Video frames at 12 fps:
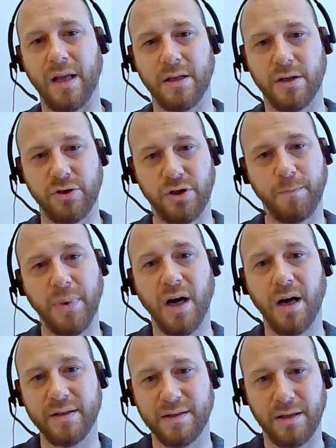energy
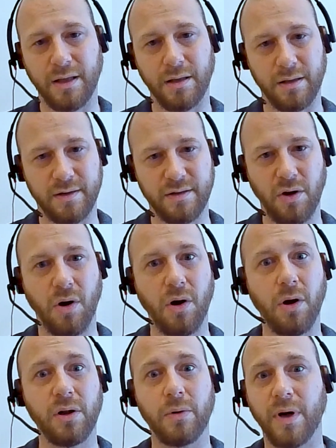particles
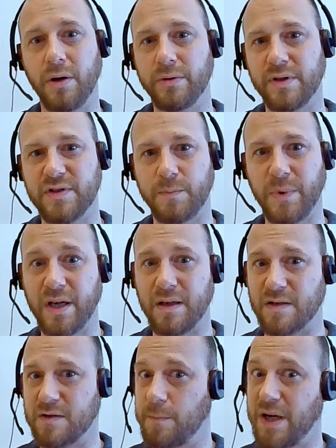all around in
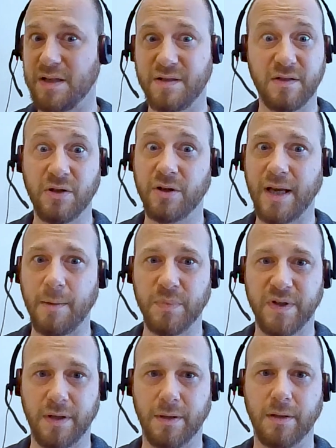space. Space is not
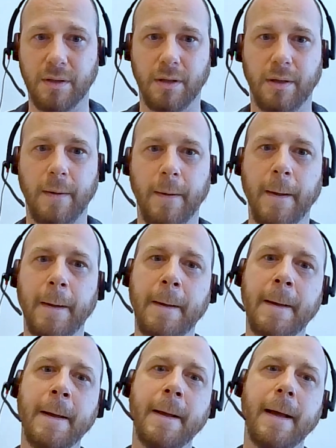empty. Yeah.
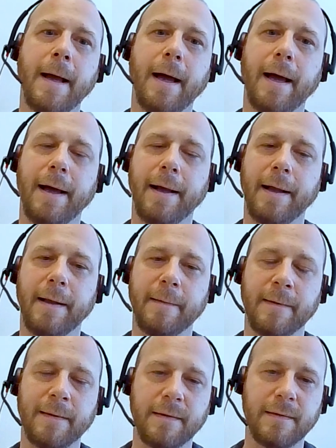
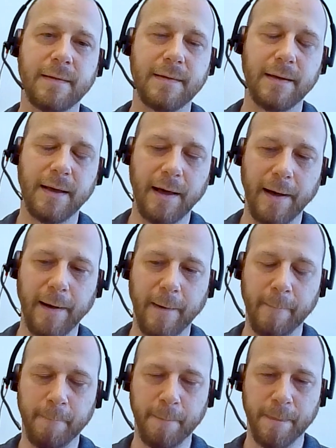And
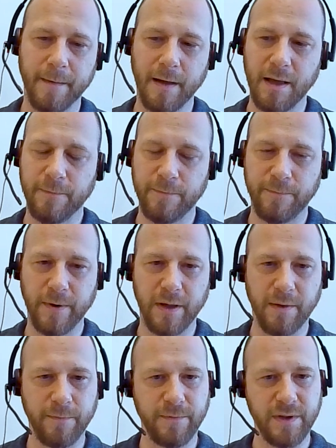
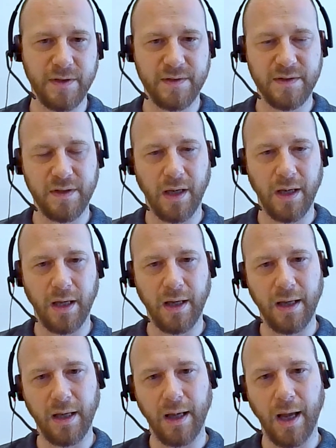if these
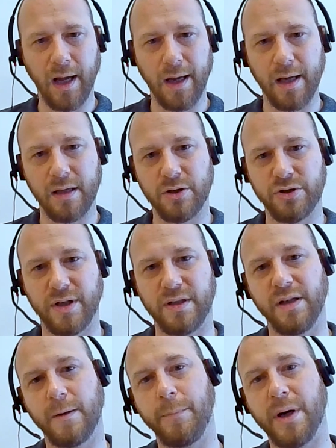high
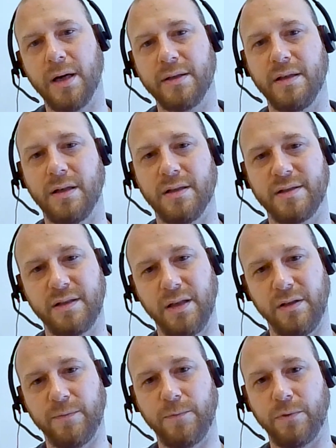energetic particles
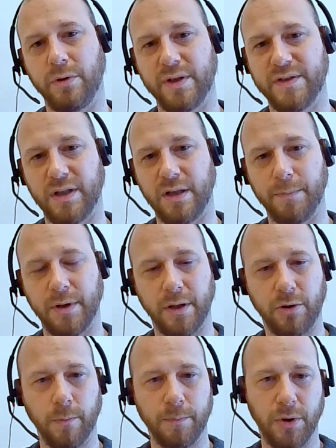hit, for example,
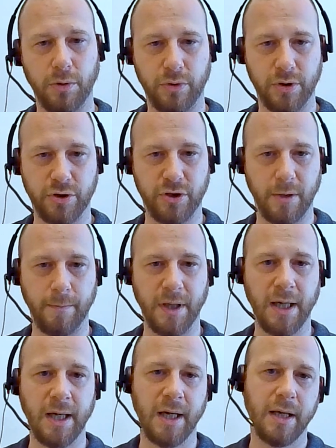a computer chip,
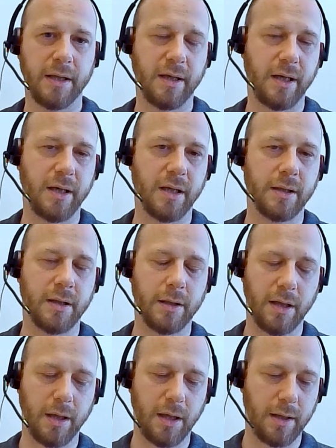they can